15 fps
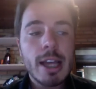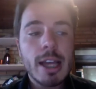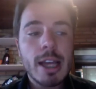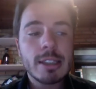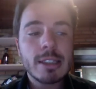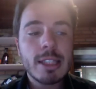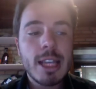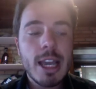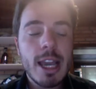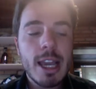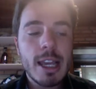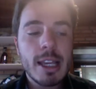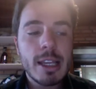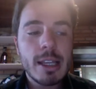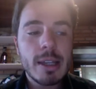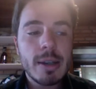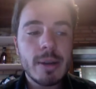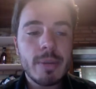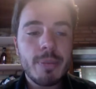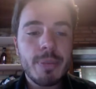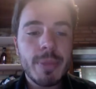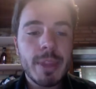and
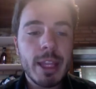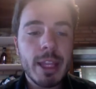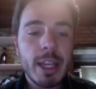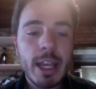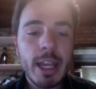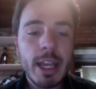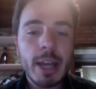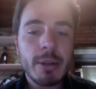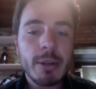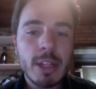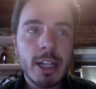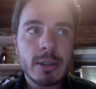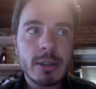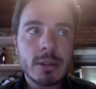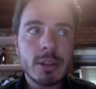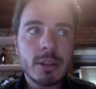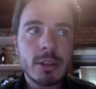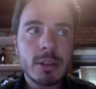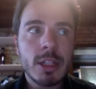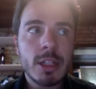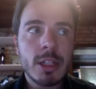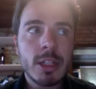they, they get like
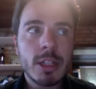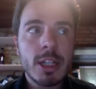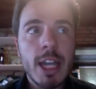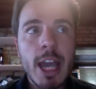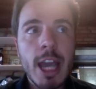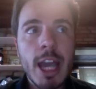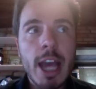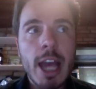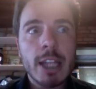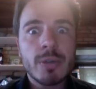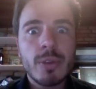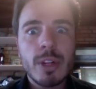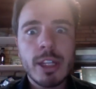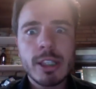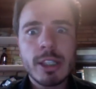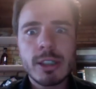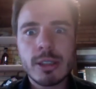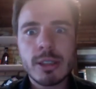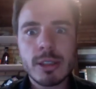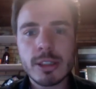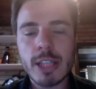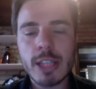30 guidance for
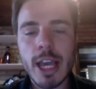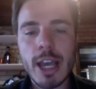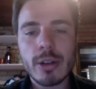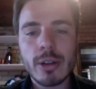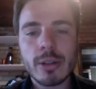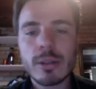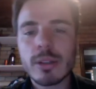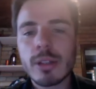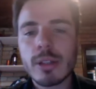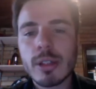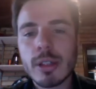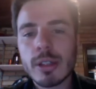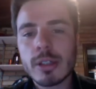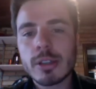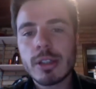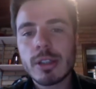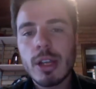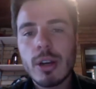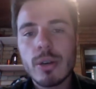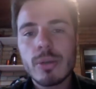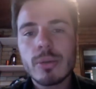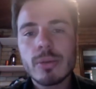each style,
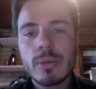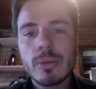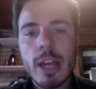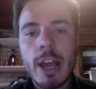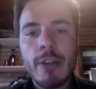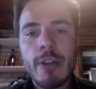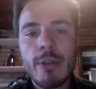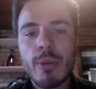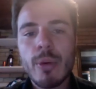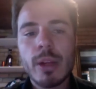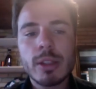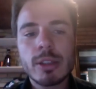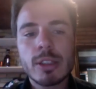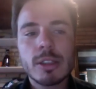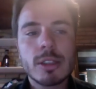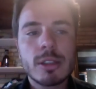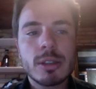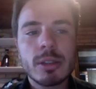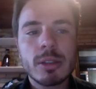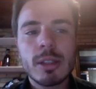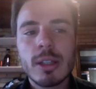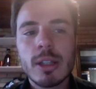So everyone just
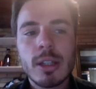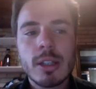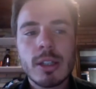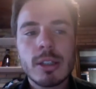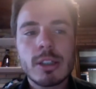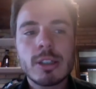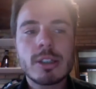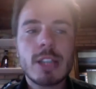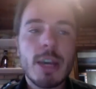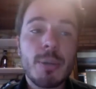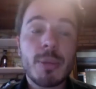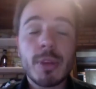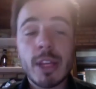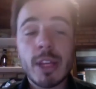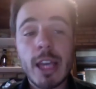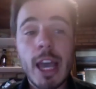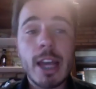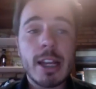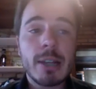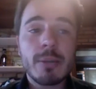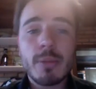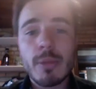just kept getting
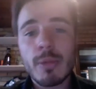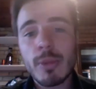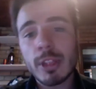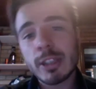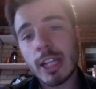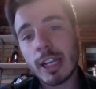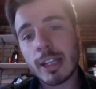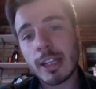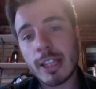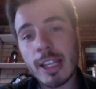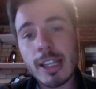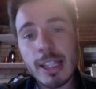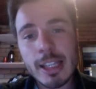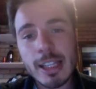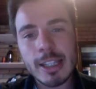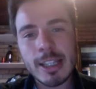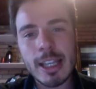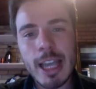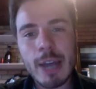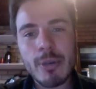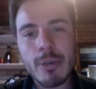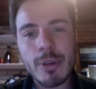what like they, they get
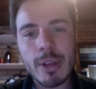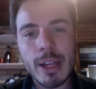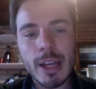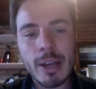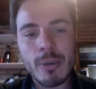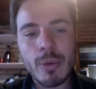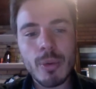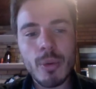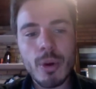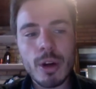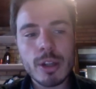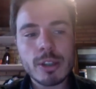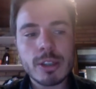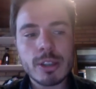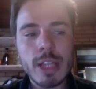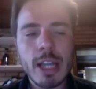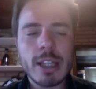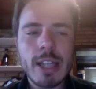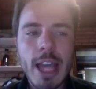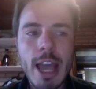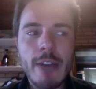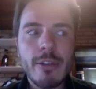uh, rewards and they have
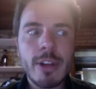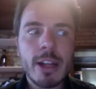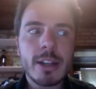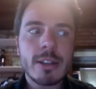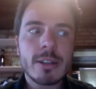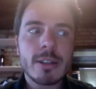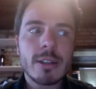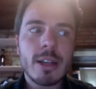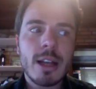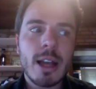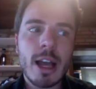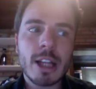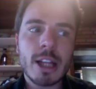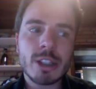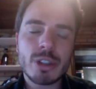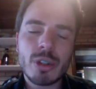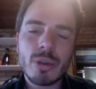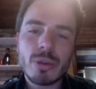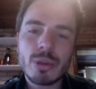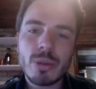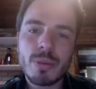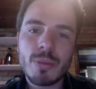like a shoot
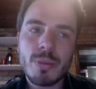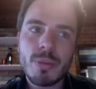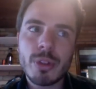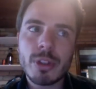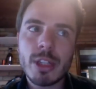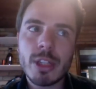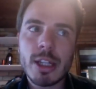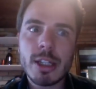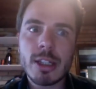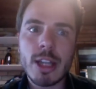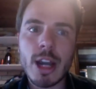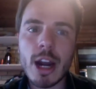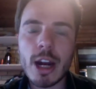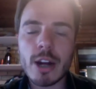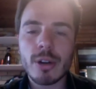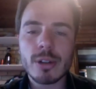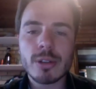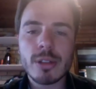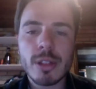with the art on.